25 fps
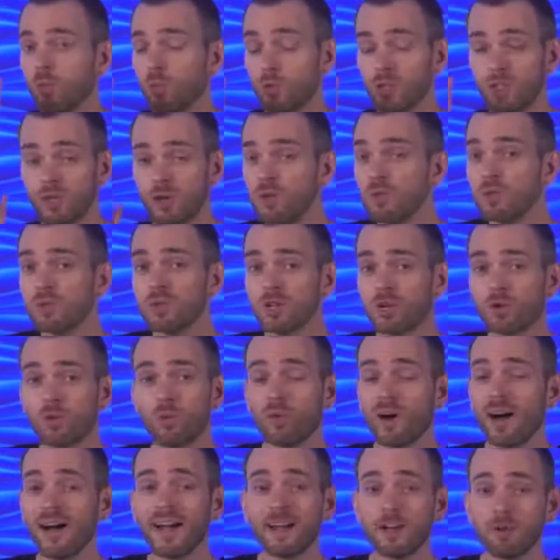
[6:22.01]
We don't
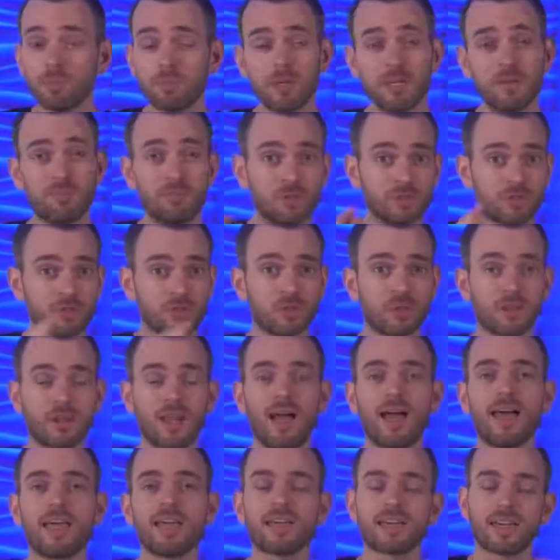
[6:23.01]
require people to
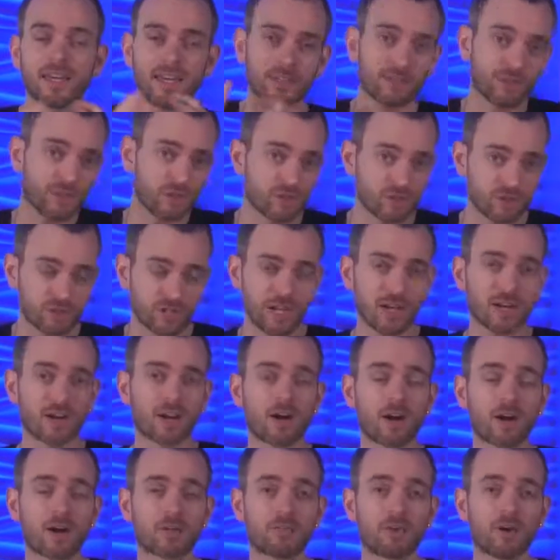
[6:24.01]
like and to
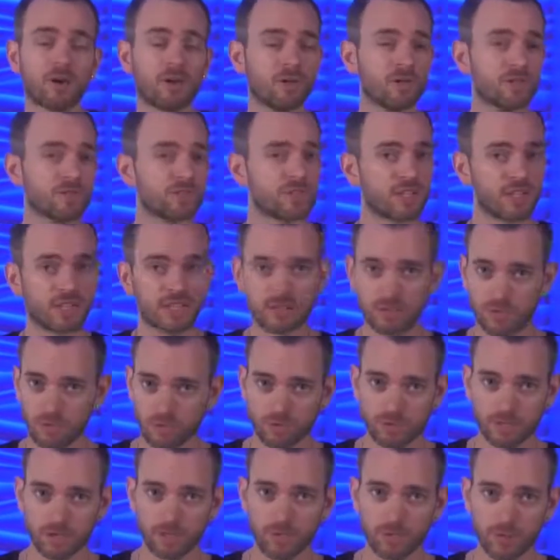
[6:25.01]
share our post in
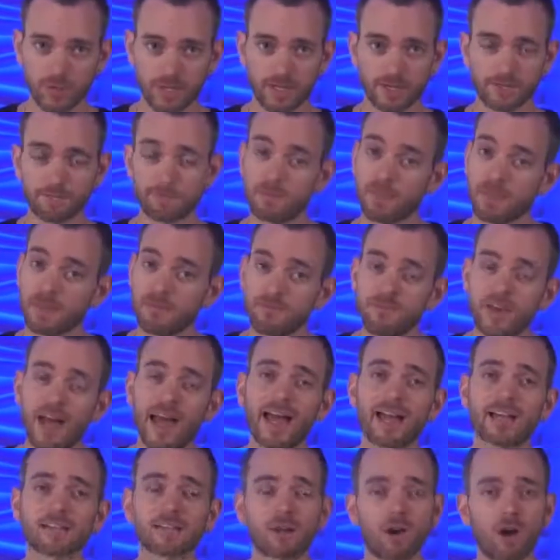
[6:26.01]
order to win. In
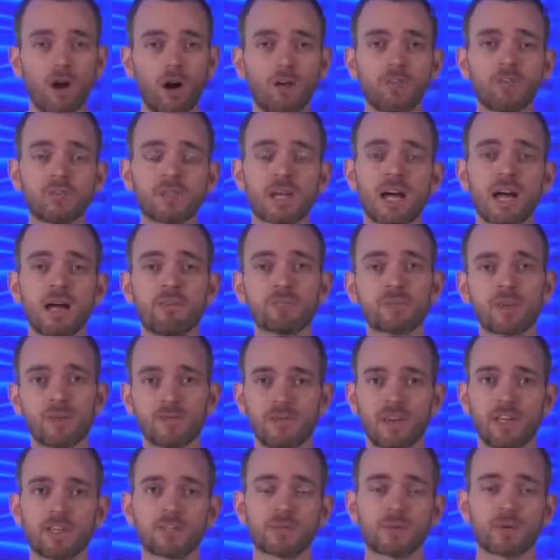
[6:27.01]
fact, oftentimes
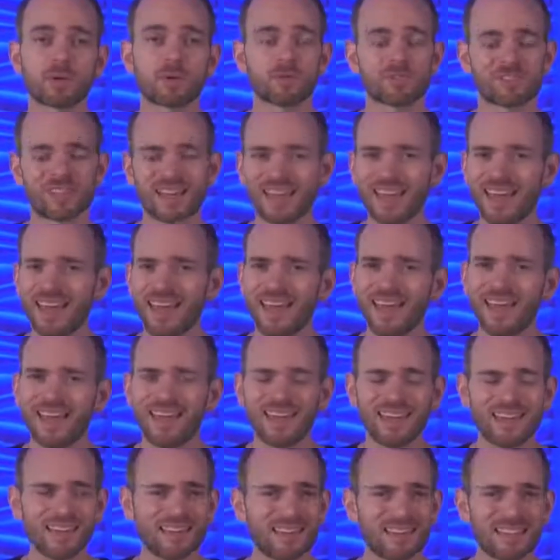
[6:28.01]
Facebook will say,
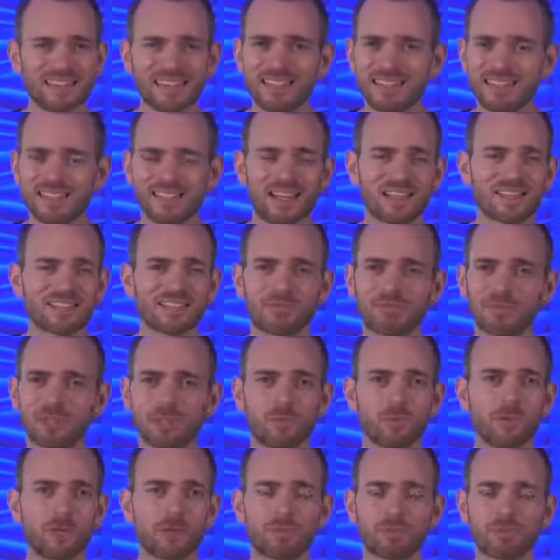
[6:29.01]
hey, this is not
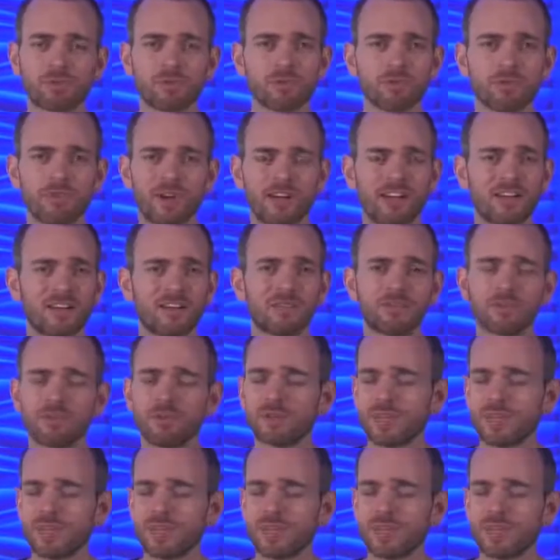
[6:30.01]
something we approve of.